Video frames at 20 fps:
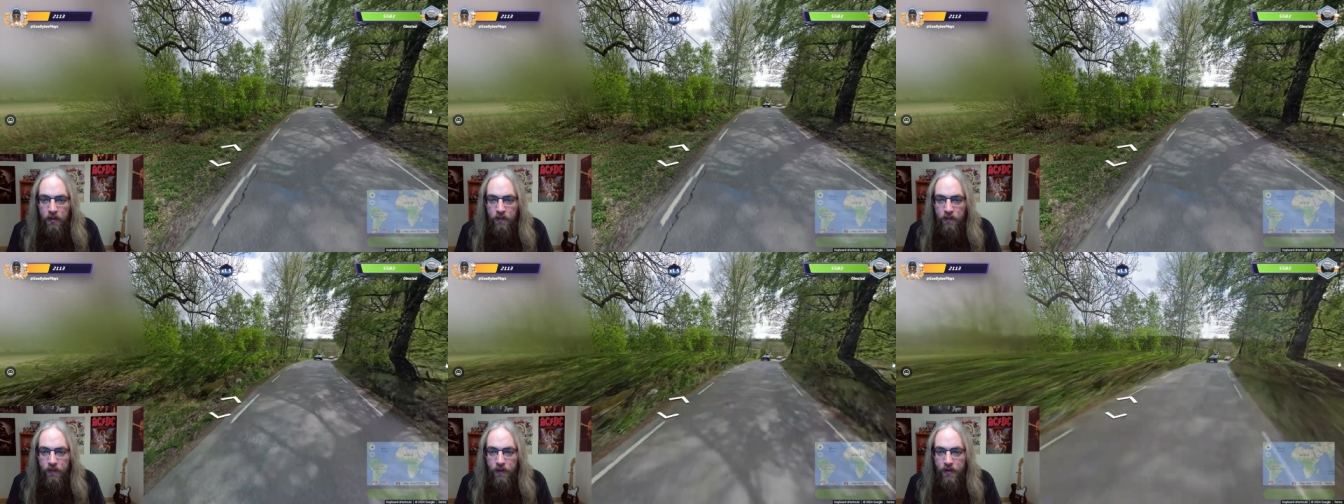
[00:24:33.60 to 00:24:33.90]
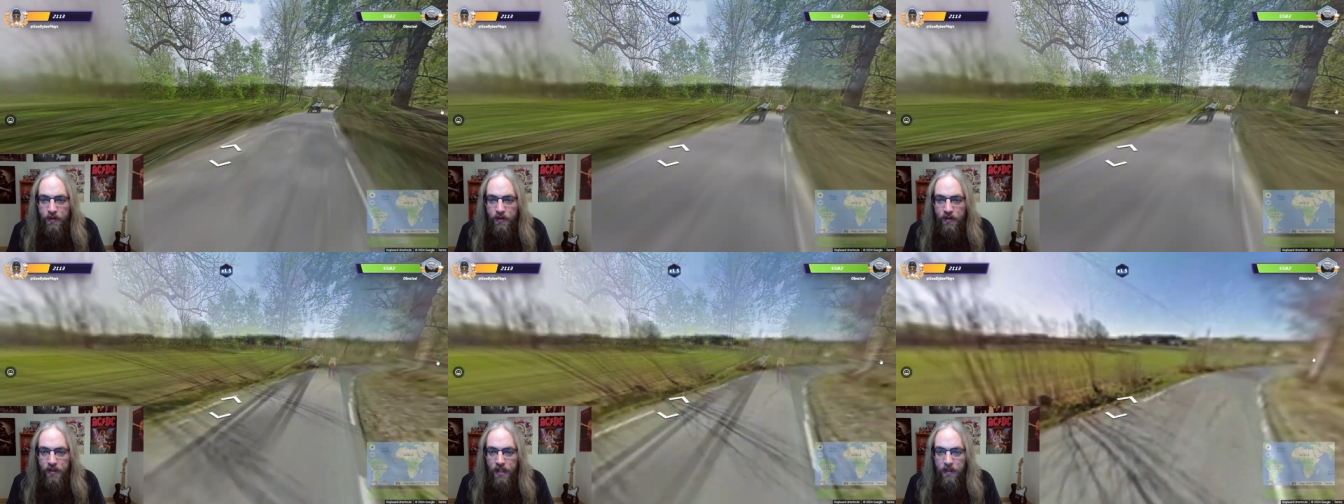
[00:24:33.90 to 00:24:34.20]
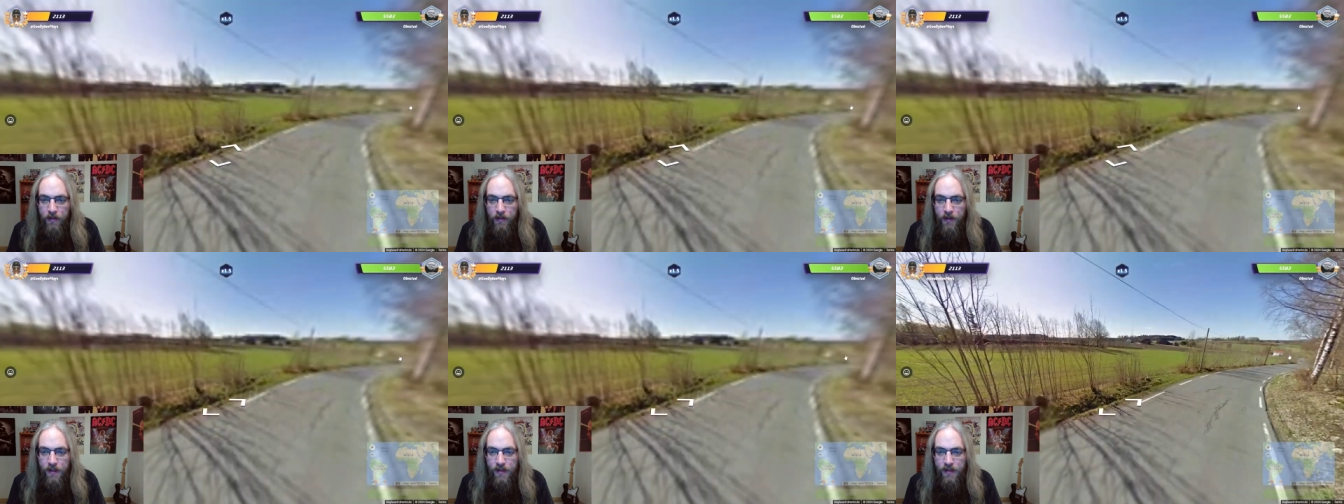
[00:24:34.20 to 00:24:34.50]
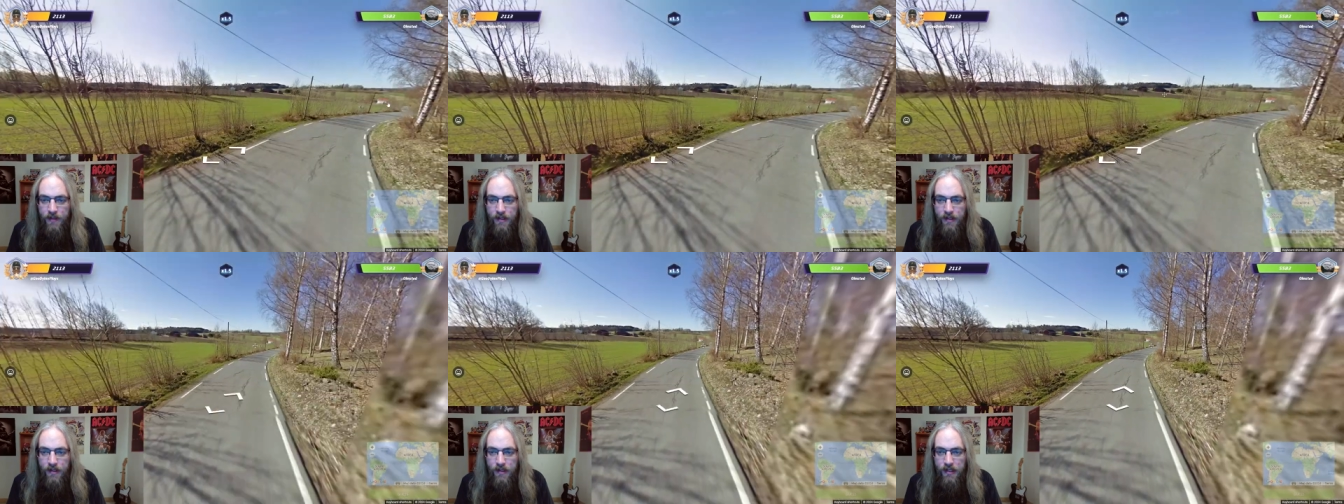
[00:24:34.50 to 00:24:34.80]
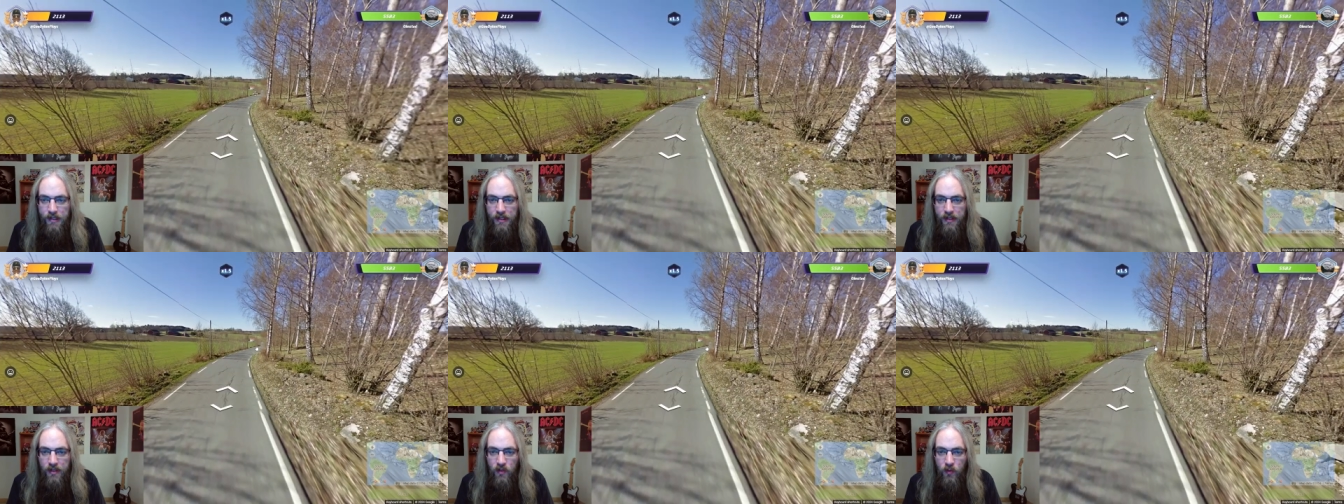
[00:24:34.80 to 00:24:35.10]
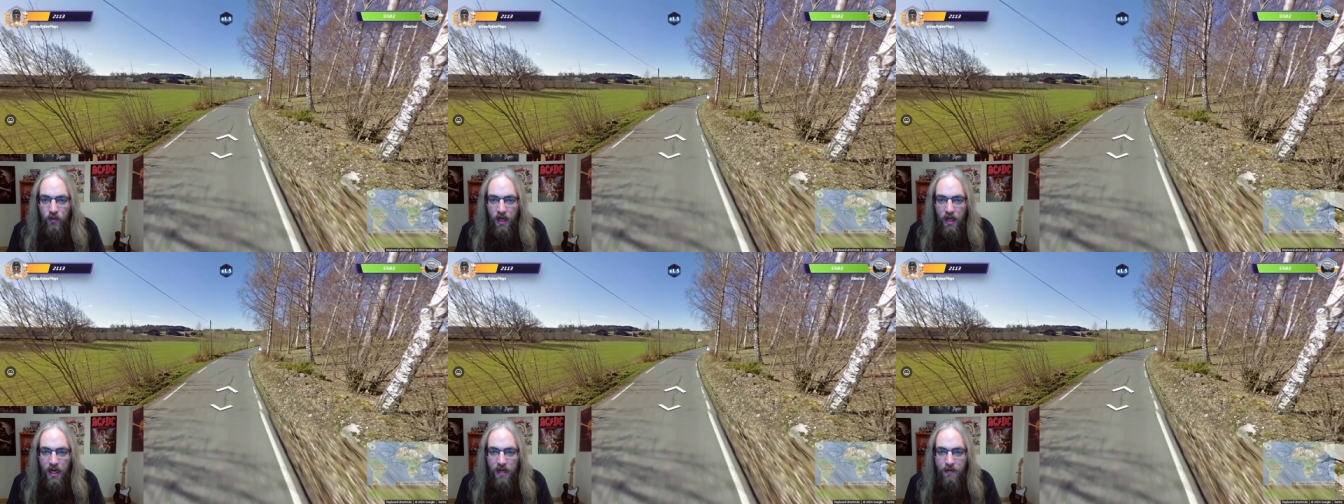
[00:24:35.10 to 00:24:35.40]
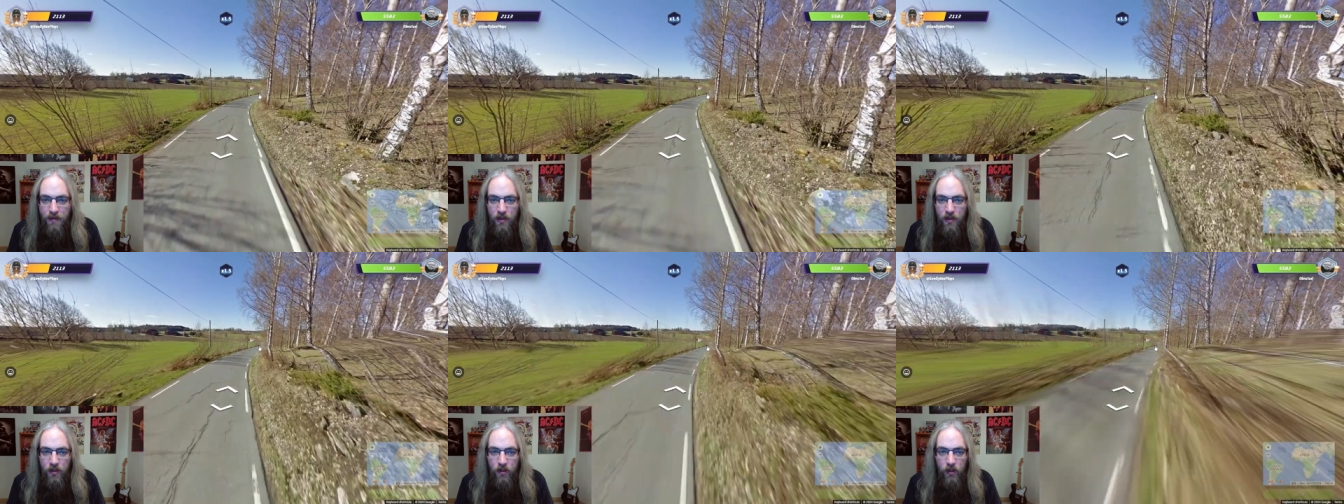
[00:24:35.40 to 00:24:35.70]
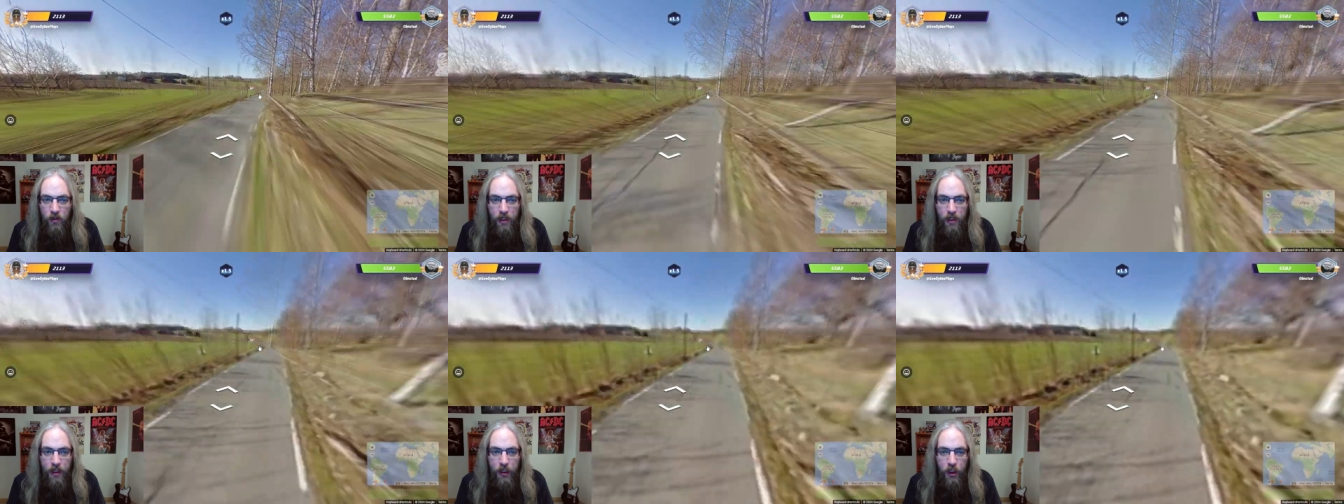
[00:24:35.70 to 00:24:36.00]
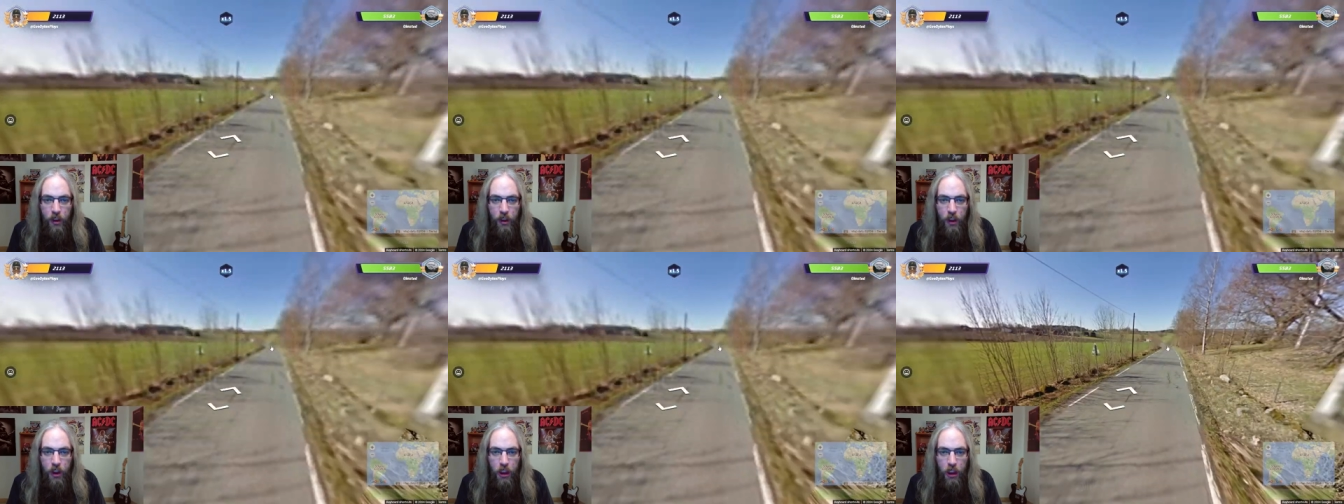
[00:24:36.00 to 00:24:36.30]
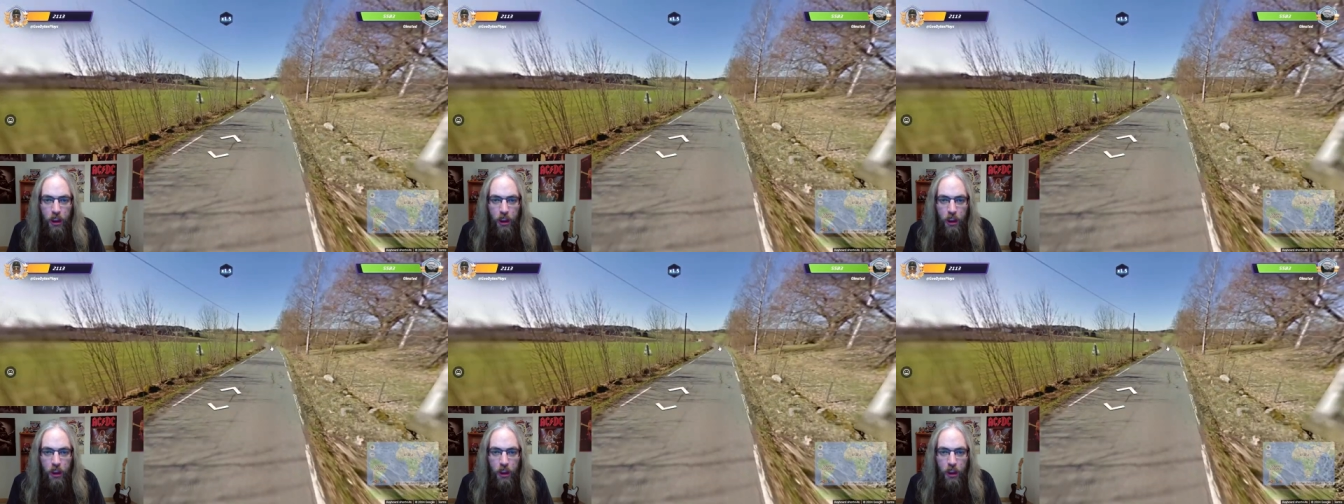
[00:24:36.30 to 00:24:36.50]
For the same reasons described earlier.